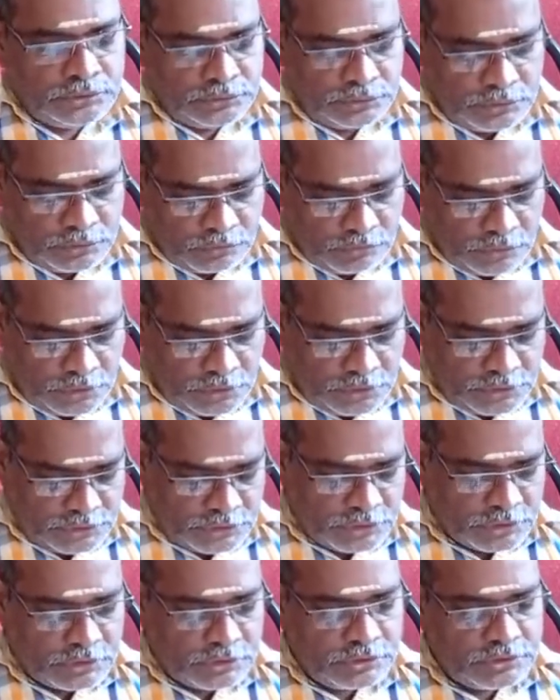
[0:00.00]
The quality
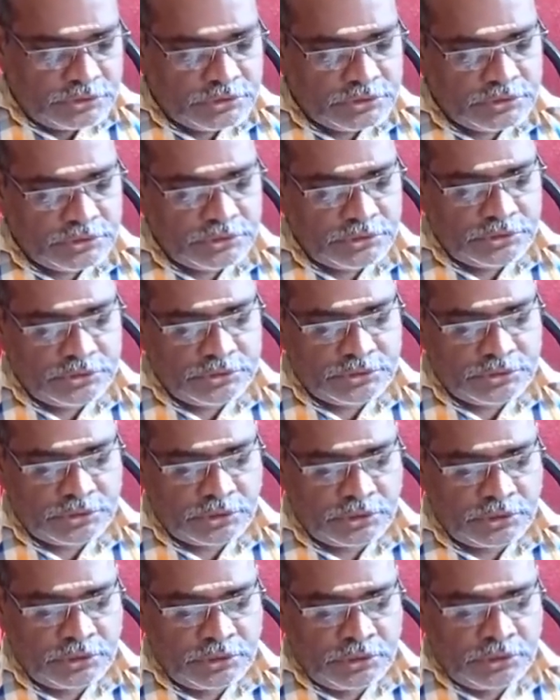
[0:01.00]
circles is
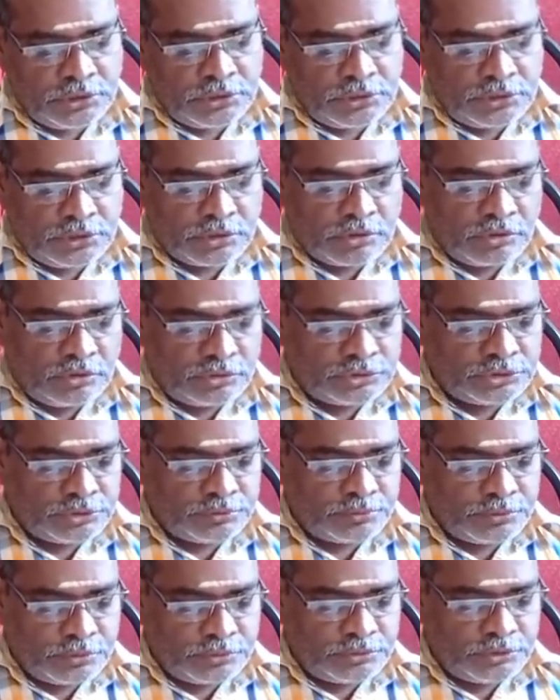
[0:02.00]
the
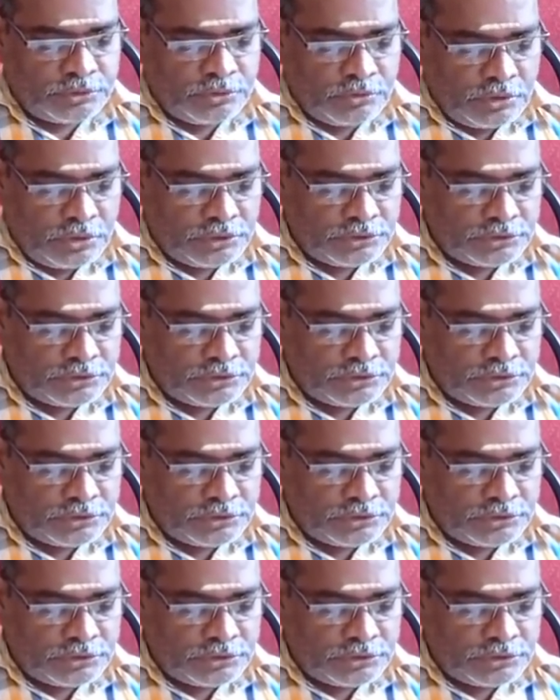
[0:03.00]
concept of the quality